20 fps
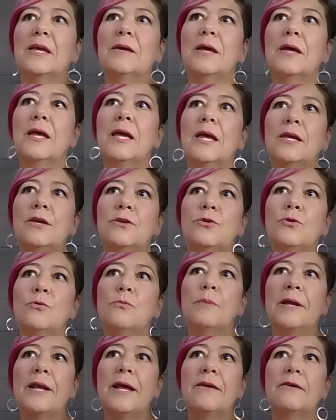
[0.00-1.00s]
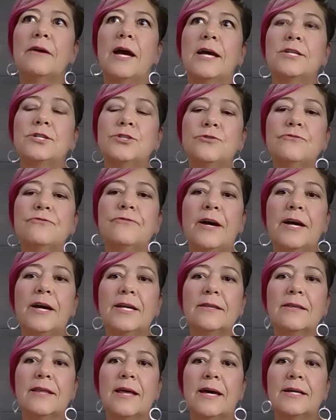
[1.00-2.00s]
You know, but I do
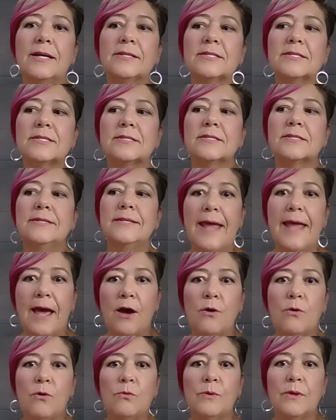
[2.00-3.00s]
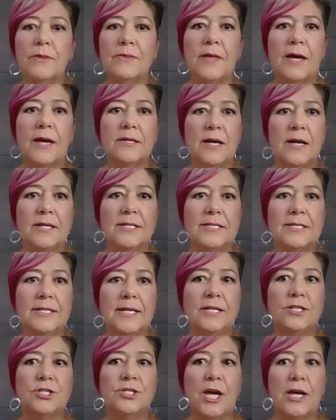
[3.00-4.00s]
find that now with that
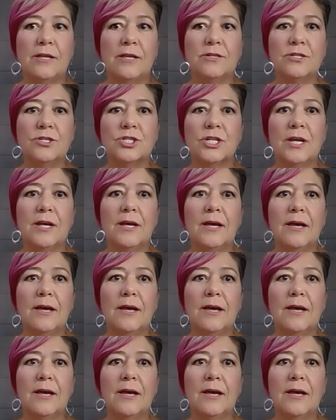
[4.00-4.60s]
90-day challenge,